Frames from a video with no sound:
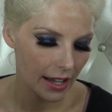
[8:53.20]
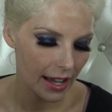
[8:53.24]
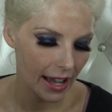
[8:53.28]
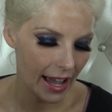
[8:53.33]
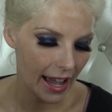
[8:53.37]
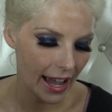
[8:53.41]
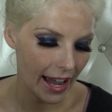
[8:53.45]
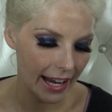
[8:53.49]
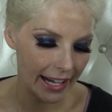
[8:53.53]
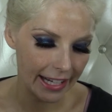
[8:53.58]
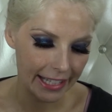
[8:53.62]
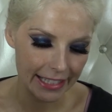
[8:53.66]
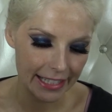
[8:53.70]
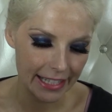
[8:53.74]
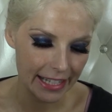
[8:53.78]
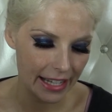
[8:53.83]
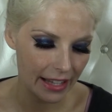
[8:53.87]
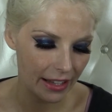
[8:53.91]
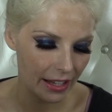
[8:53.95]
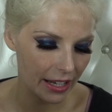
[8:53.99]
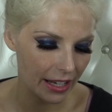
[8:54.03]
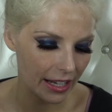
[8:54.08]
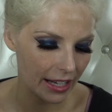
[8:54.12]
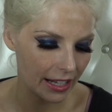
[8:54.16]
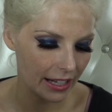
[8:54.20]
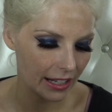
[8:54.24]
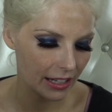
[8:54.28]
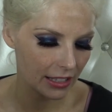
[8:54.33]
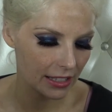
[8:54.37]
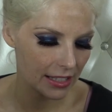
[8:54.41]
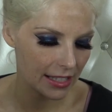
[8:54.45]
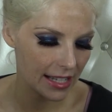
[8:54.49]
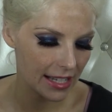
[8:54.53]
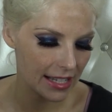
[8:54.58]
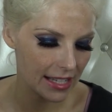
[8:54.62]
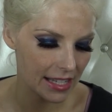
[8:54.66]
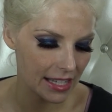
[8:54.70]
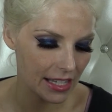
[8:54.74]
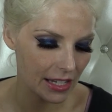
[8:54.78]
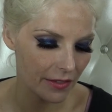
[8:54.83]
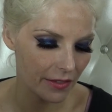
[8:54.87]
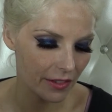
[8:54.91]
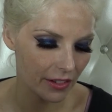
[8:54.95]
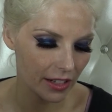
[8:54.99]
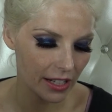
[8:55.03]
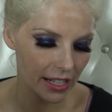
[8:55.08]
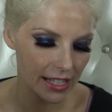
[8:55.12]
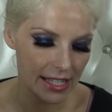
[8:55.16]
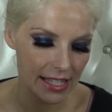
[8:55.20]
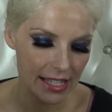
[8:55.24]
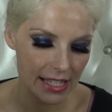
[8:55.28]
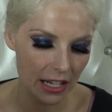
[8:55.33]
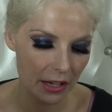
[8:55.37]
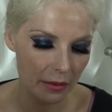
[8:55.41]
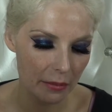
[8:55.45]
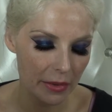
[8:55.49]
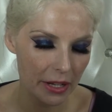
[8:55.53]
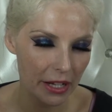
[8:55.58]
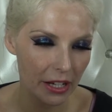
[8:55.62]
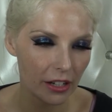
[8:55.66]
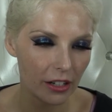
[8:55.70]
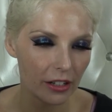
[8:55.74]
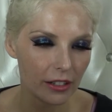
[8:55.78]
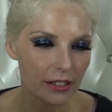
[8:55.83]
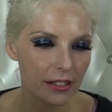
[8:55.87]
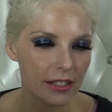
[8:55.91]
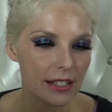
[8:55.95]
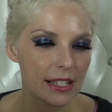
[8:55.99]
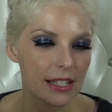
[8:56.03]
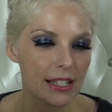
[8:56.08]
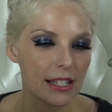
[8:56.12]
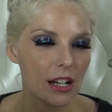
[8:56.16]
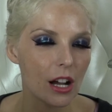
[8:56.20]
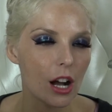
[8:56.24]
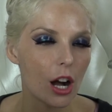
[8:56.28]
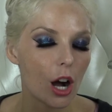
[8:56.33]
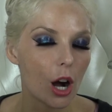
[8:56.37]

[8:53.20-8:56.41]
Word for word: acne sensitive cleansing milks.